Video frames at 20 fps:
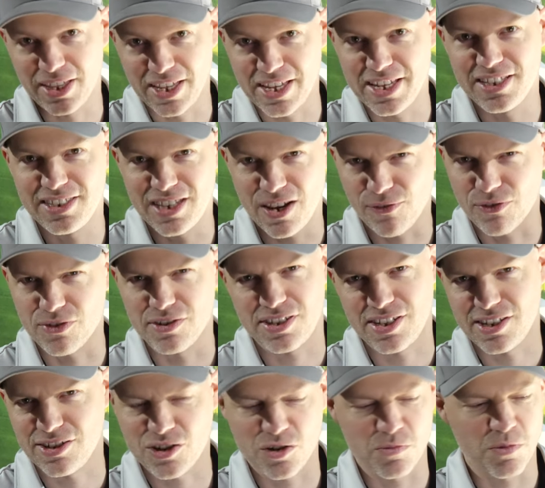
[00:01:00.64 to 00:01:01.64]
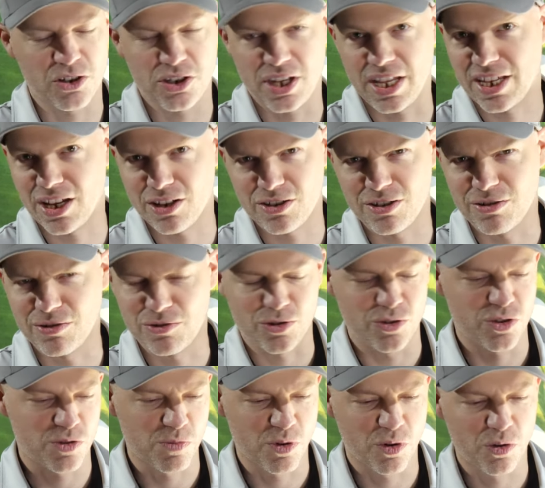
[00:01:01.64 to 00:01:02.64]
the differences too much. They're getting
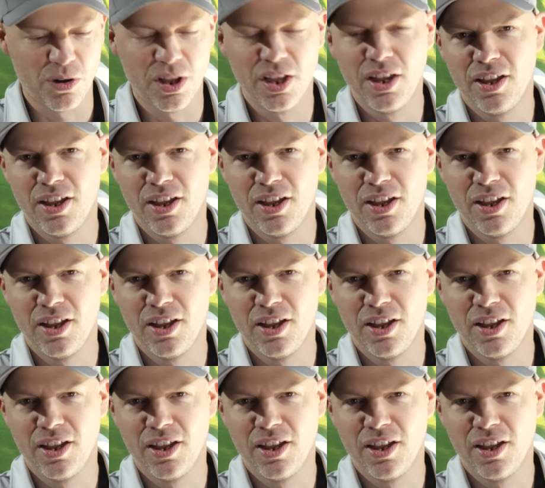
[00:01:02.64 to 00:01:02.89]
too small.